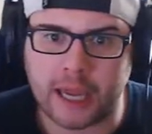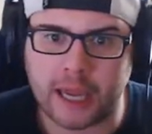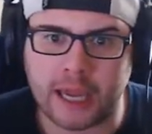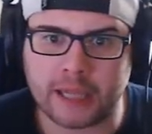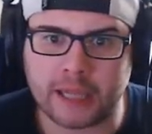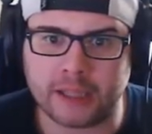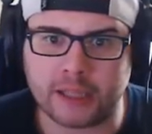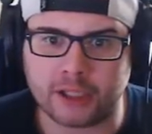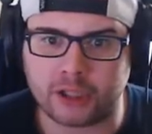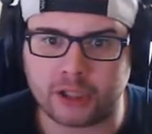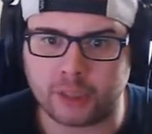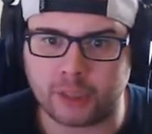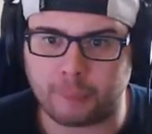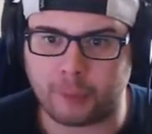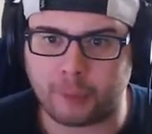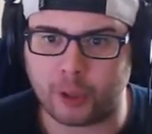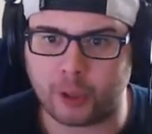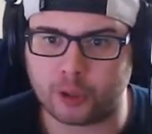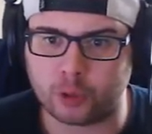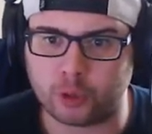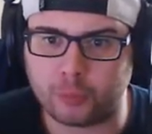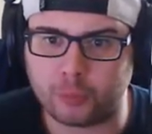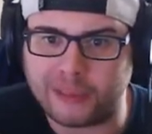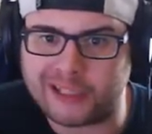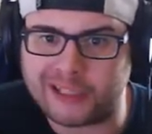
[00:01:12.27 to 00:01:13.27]
and the
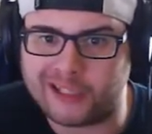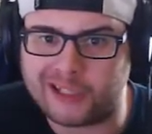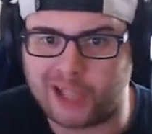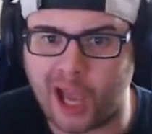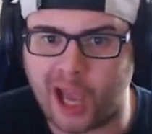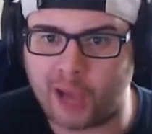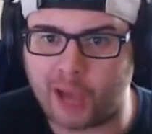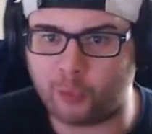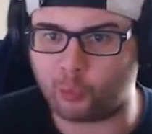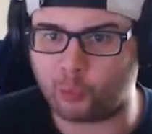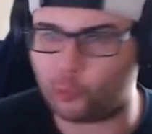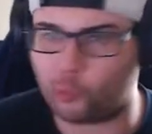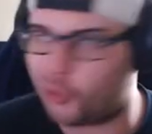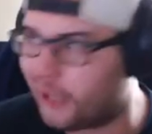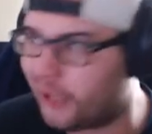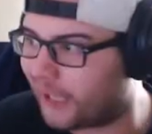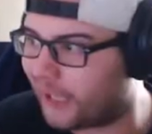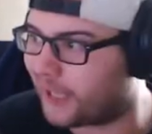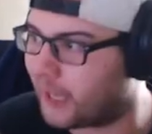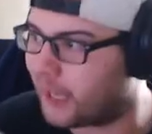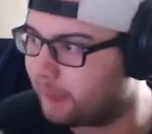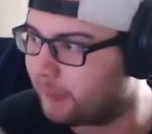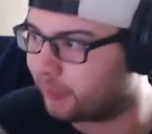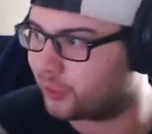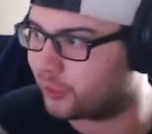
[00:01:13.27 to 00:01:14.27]
person will be done
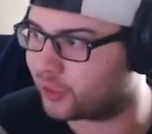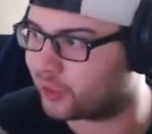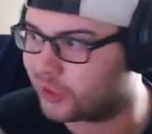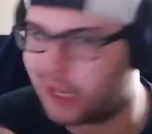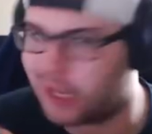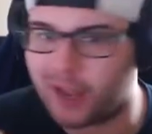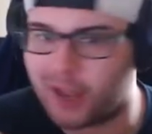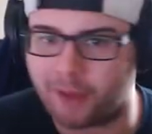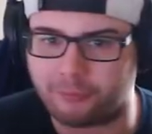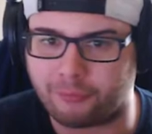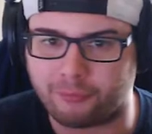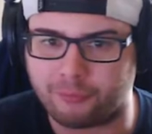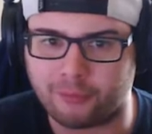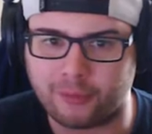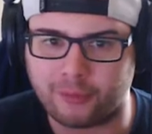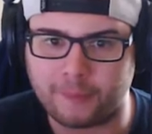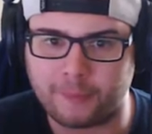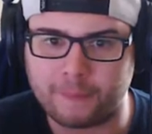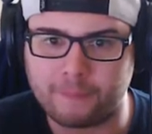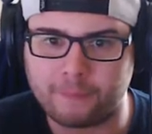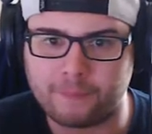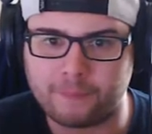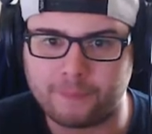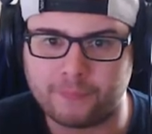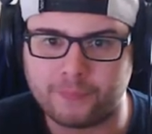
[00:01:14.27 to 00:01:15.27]
ringing up your stuff,
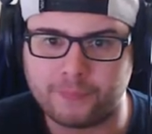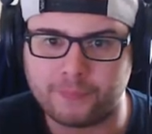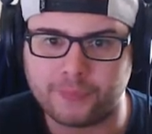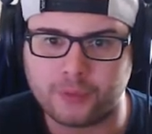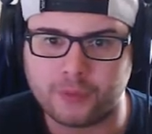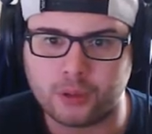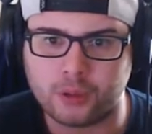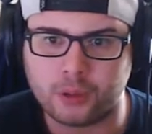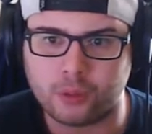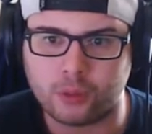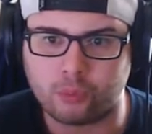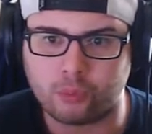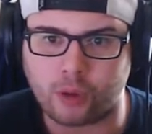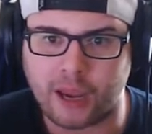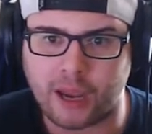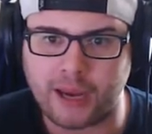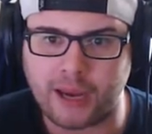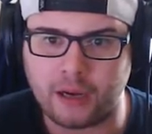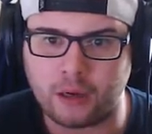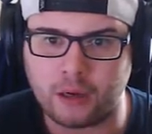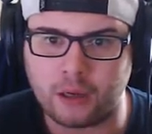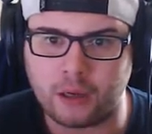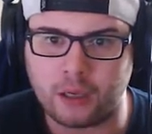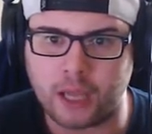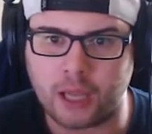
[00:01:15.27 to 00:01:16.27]
right?